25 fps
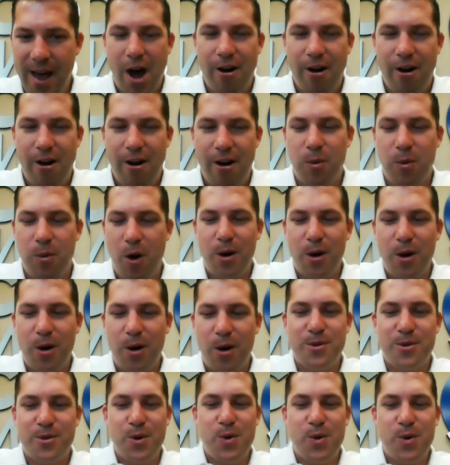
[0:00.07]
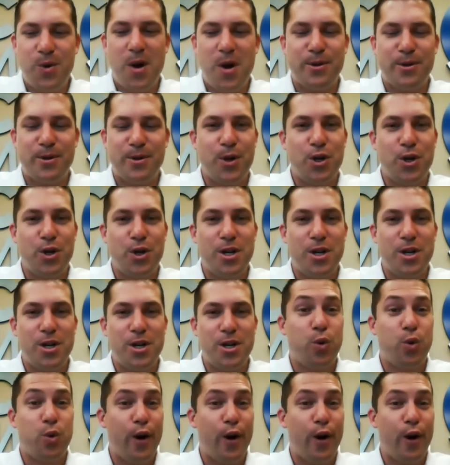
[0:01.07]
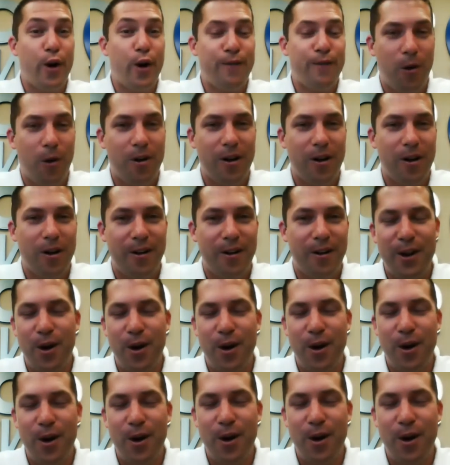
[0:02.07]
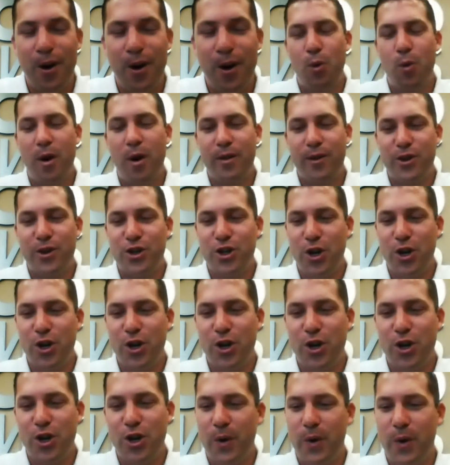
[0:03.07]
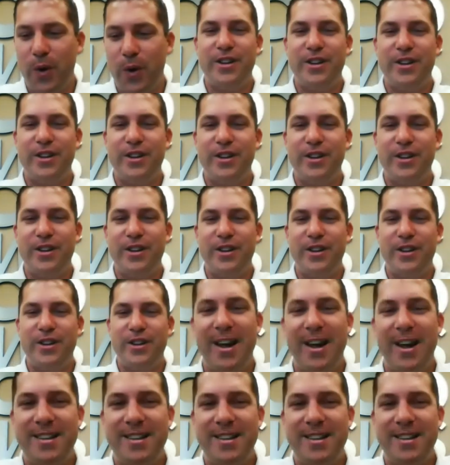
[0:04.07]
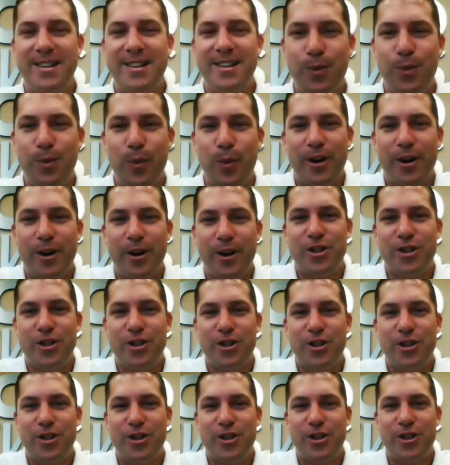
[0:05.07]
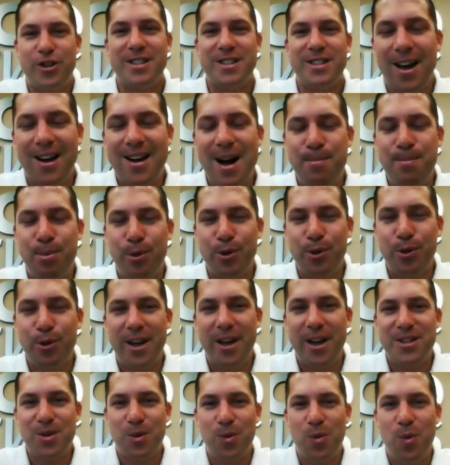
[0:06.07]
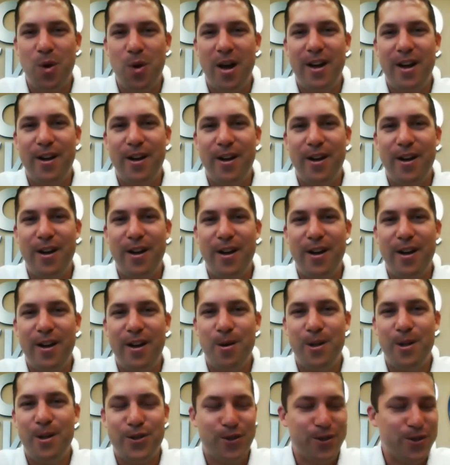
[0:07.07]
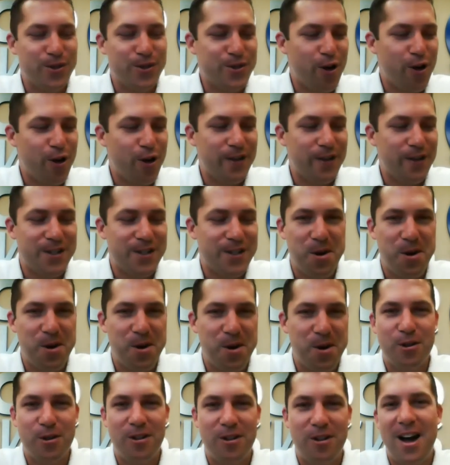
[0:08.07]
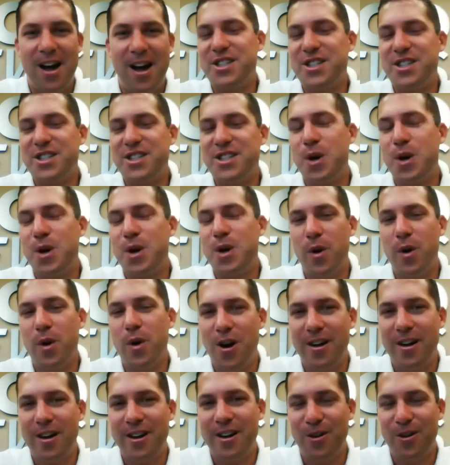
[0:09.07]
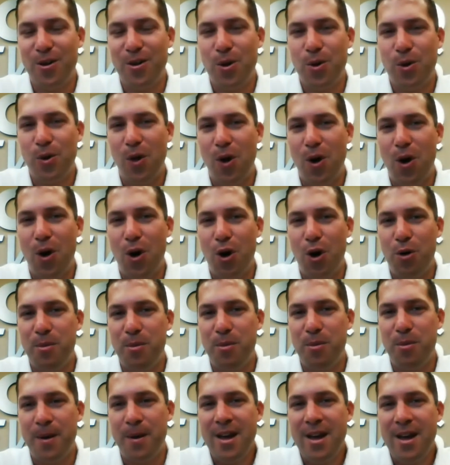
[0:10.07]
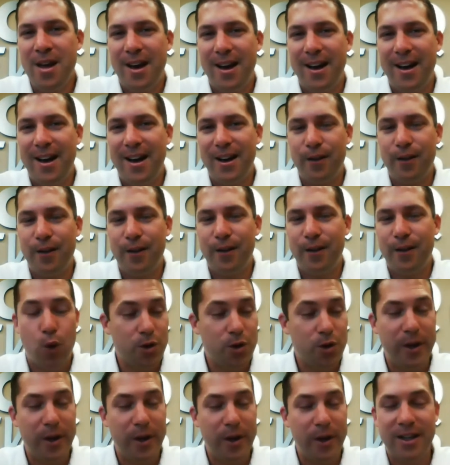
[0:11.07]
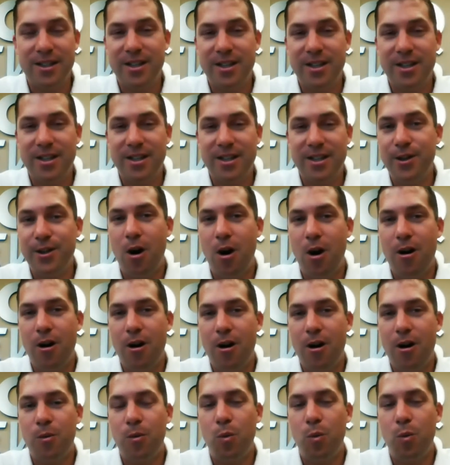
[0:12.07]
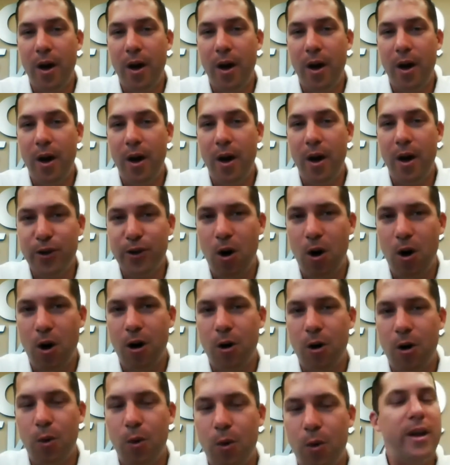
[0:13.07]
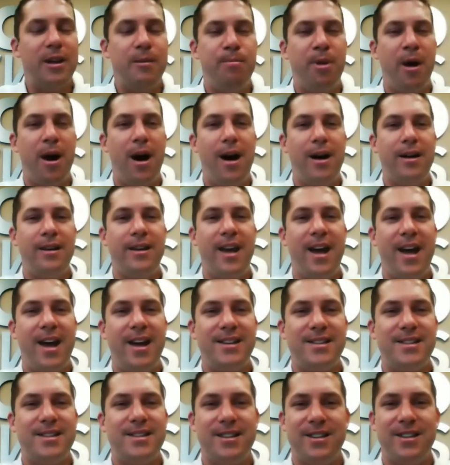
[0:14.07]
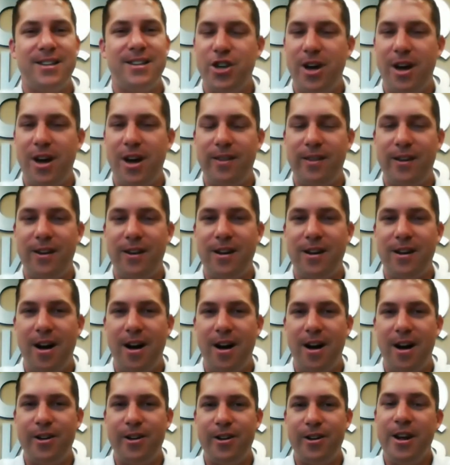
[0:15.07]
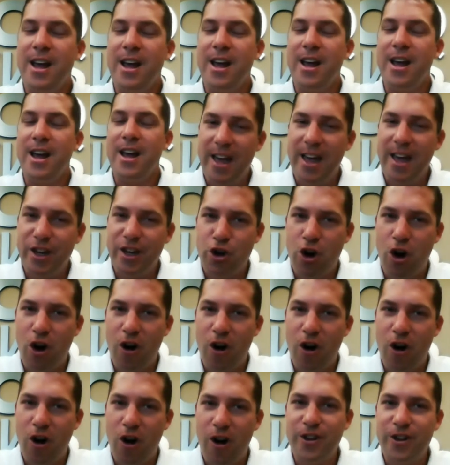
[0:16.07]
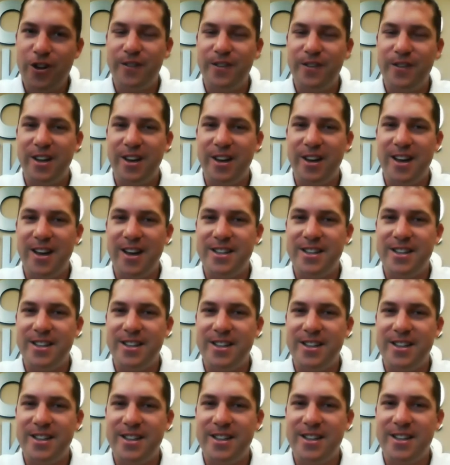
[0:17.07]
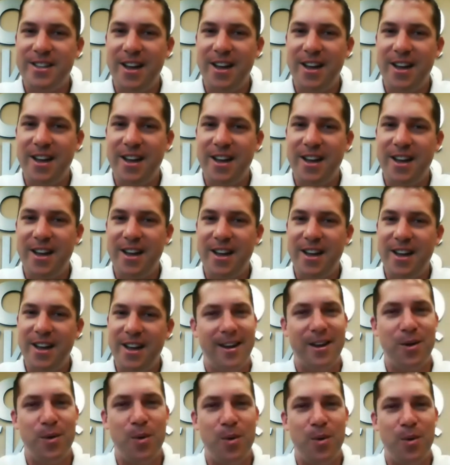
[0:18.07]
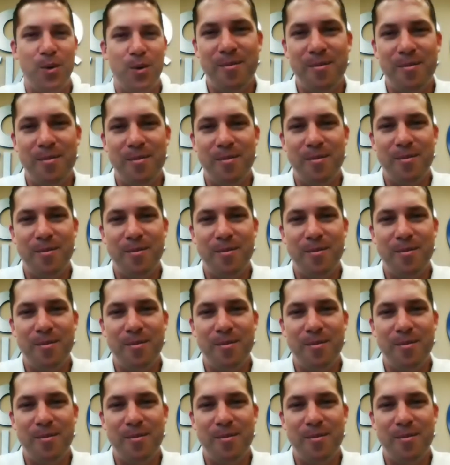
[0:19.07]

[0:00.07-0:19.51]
All right, welcome to episode number 24 of the Oklahoma Weather Show. Here it is, June 18th. We are just a couple days away from the official start of summer. Lots going on here in Oklahoma. And of course, we continue our weather show, our weekly podcast, and Jonathan Conder in charge of today's guest. So, Jonathan, take it away.